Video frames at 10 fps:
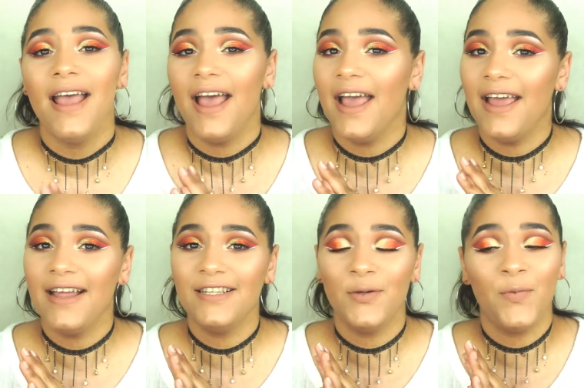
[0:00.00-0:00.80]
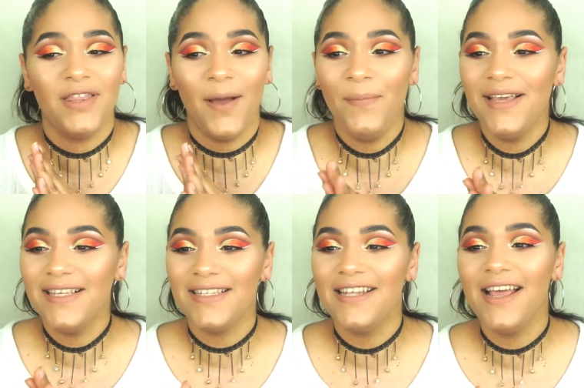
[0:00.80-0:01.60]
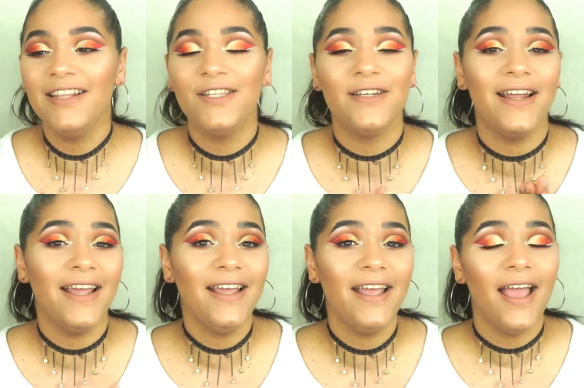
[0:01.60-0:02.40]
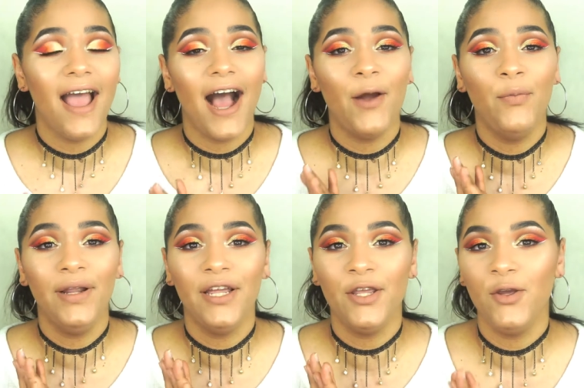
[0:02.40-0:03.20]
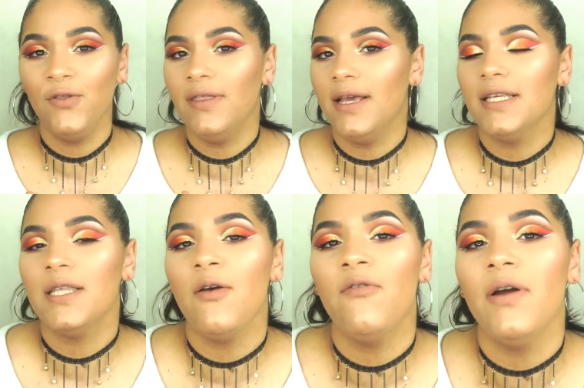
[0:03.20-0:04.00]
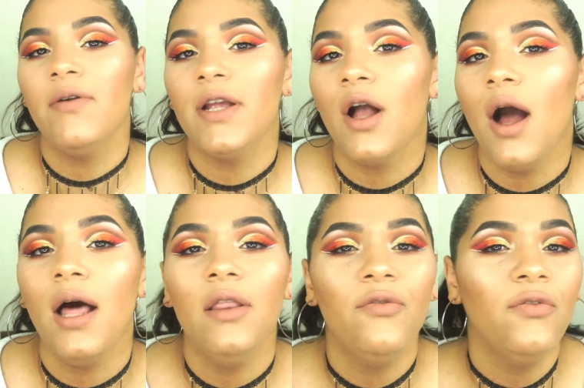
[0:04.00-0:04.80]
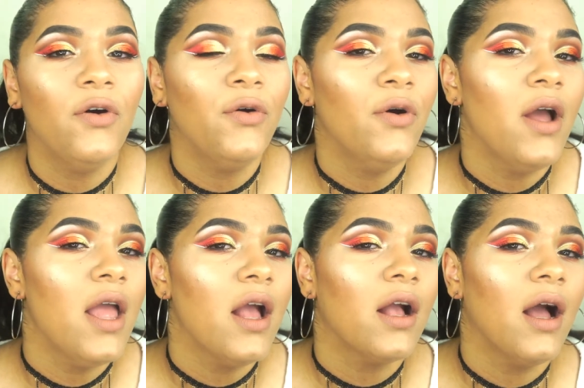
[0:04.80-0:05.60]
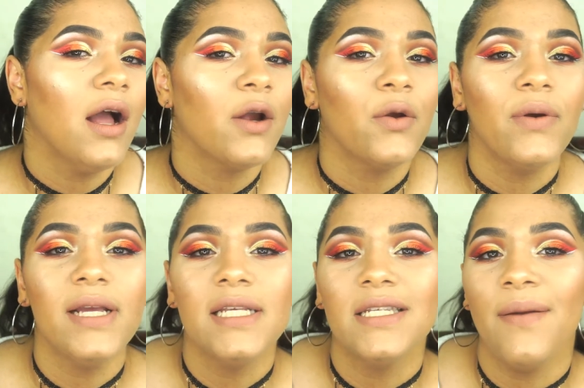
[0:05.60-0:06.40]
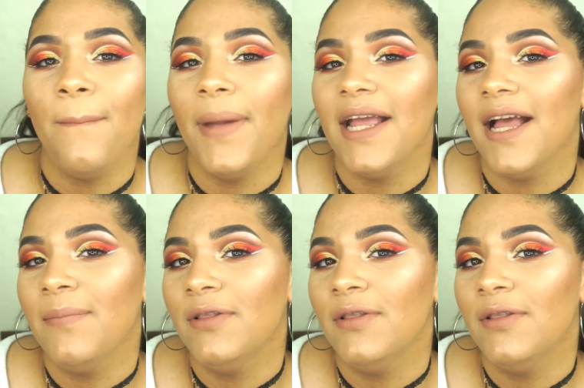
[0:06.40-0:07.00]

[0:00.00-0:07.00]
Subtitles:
And with that being said, today I'm bringing you this very colorful cut crease makeup